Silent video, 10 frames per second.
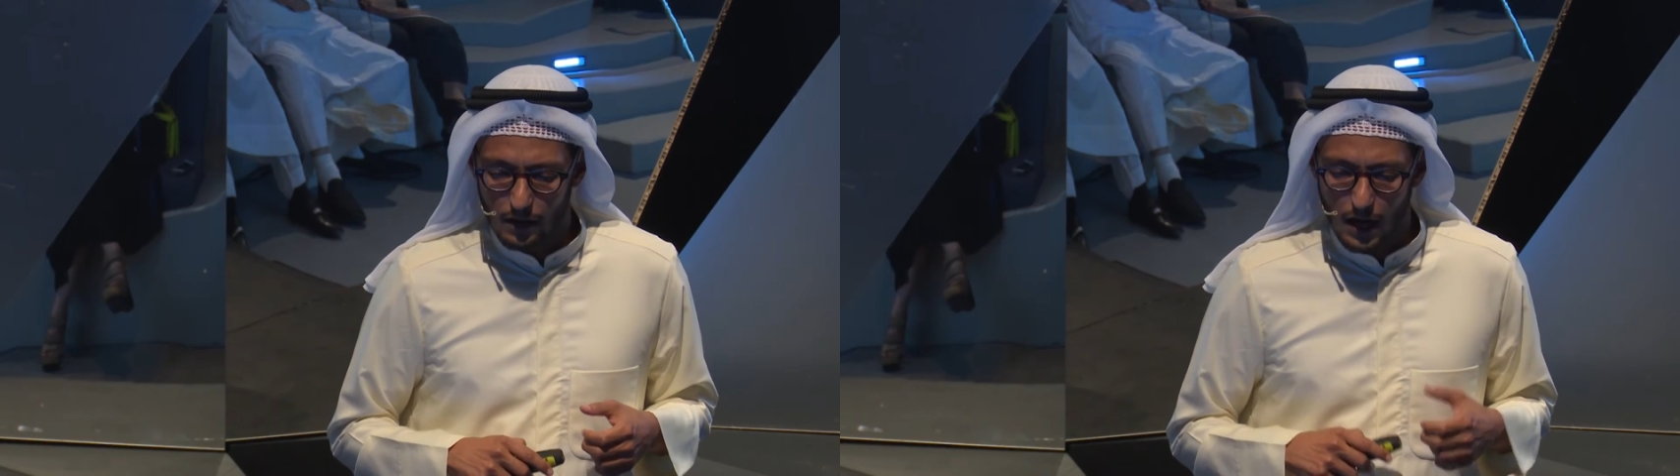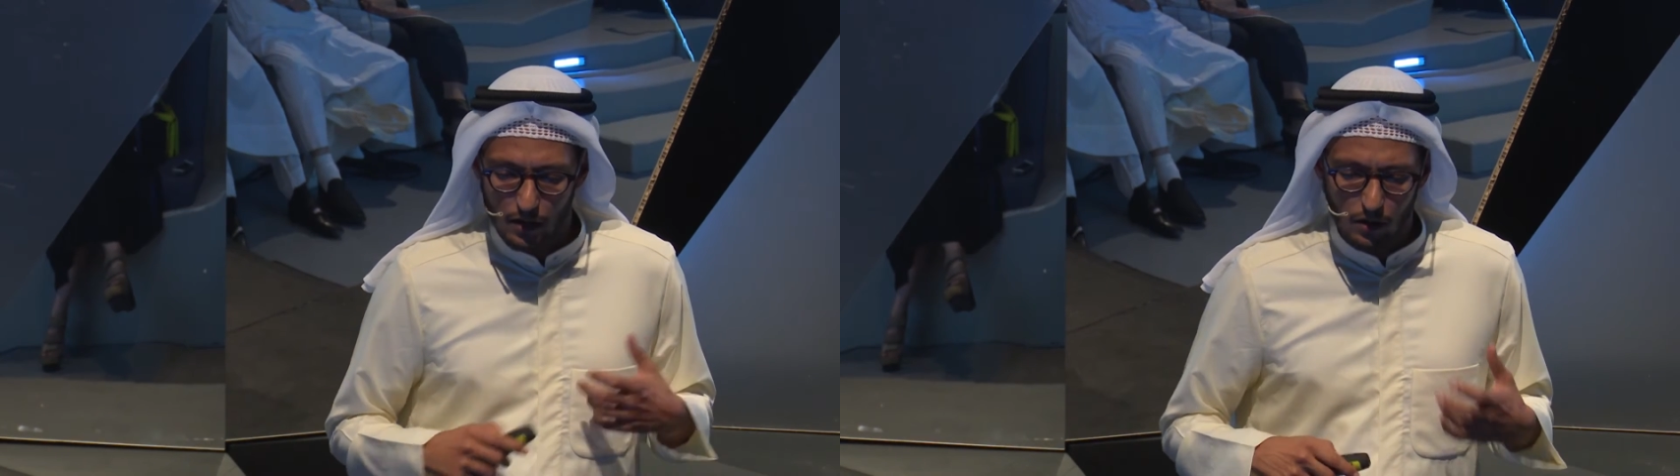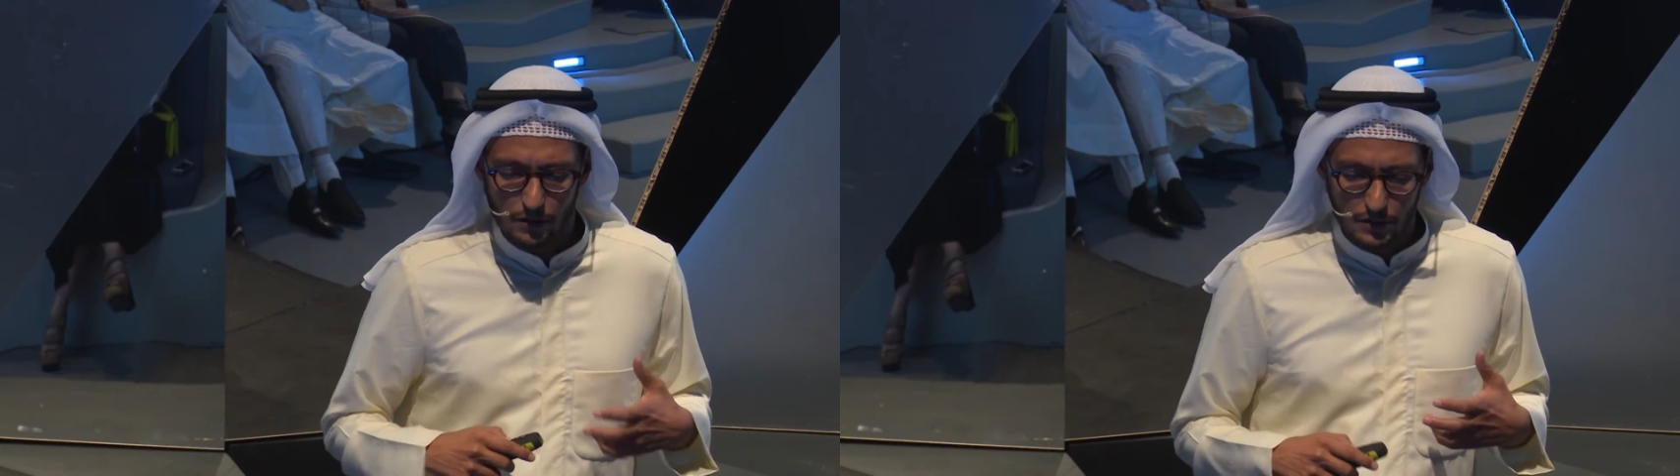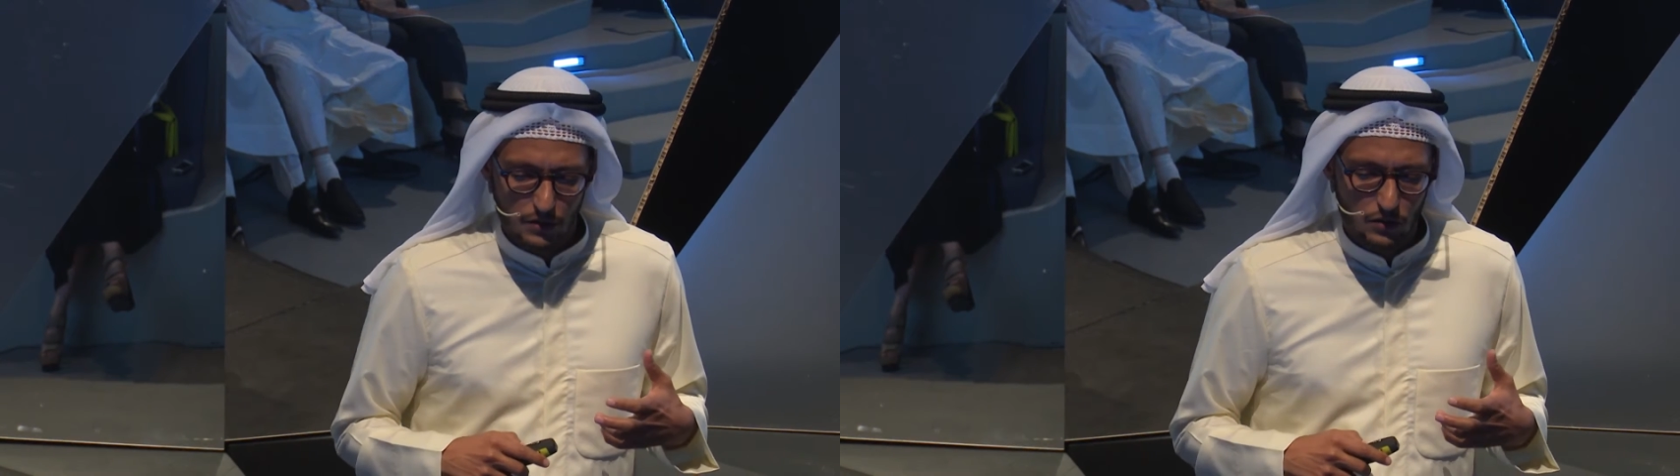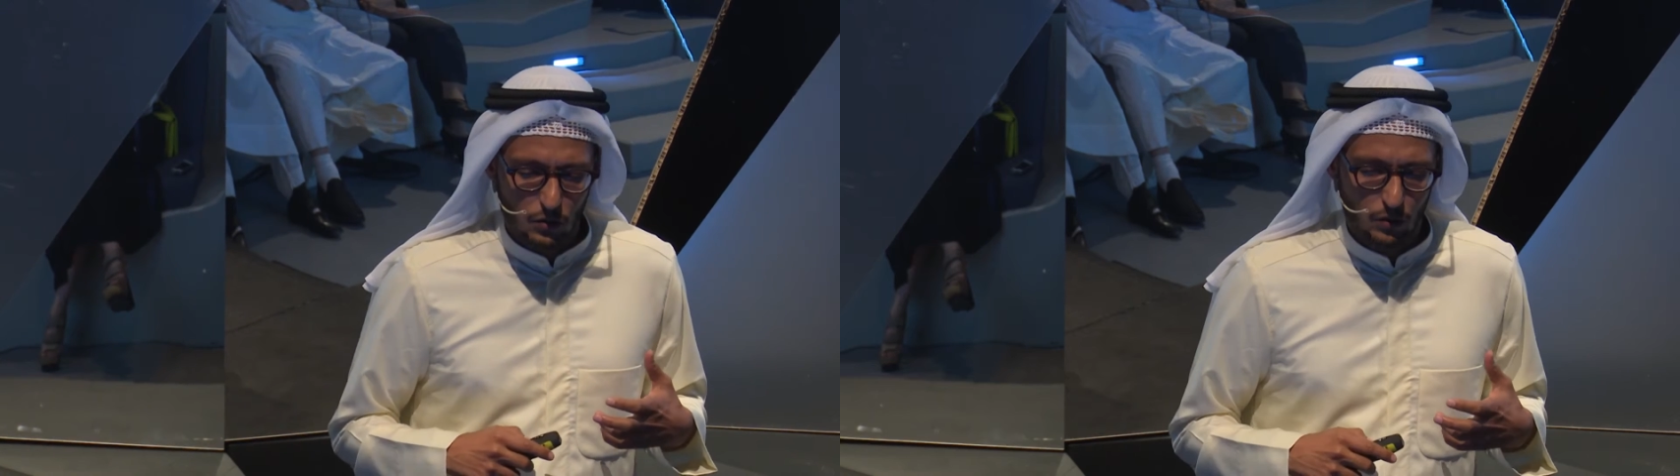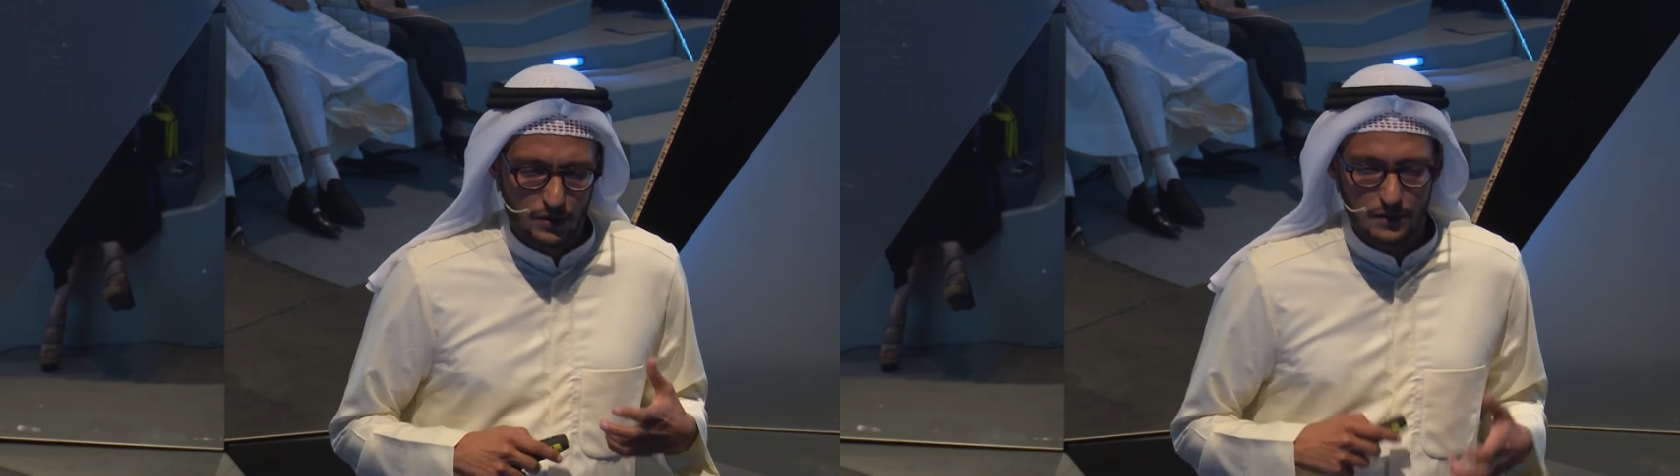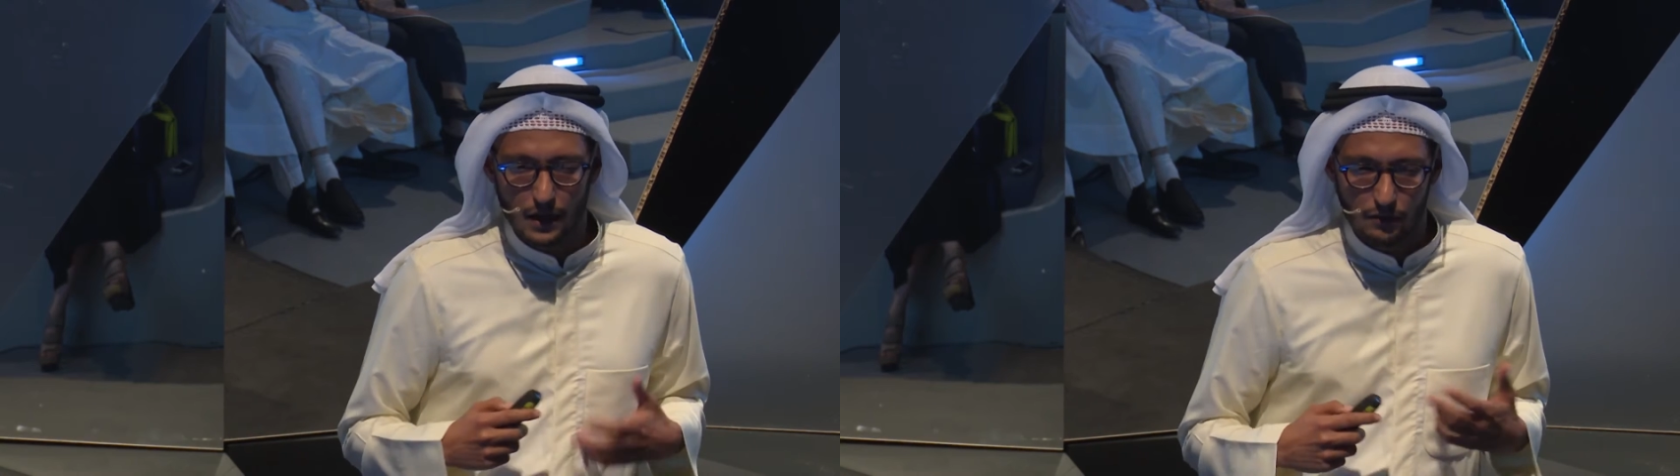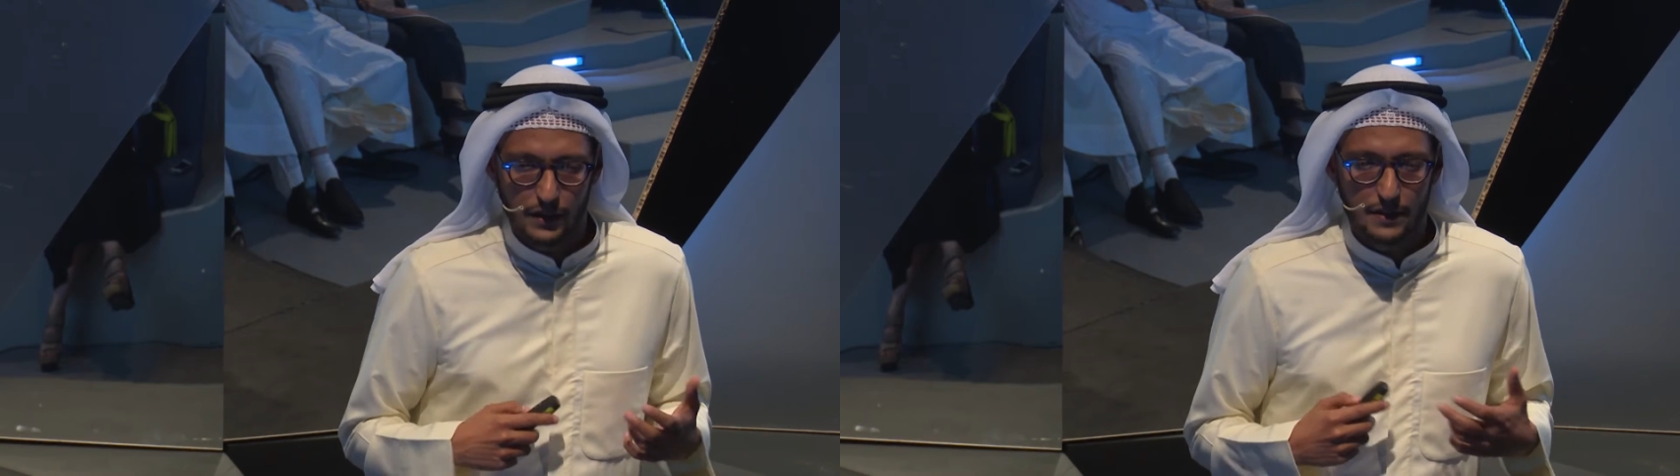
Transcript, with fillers: I call this discourse Salafi